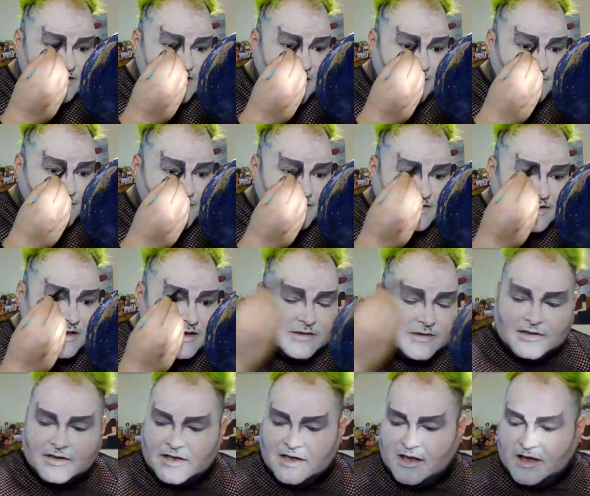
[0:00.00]
That person
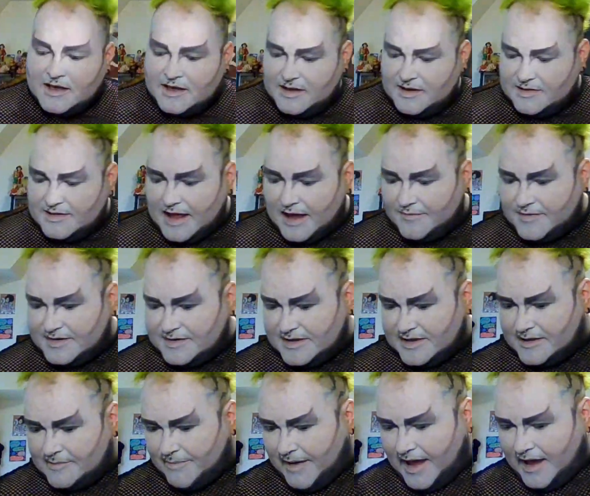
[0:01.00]
that was
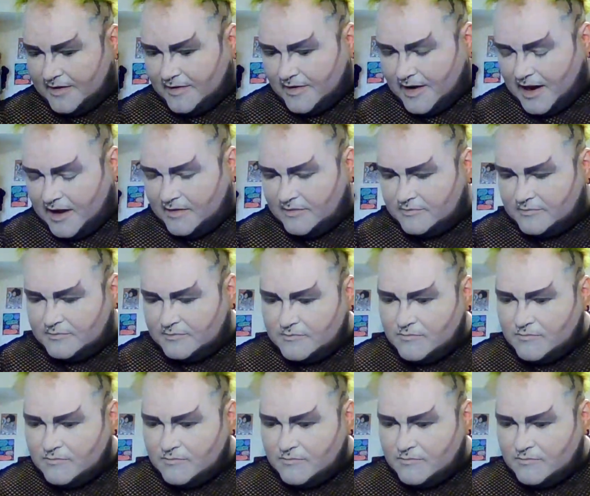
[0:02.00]
in the background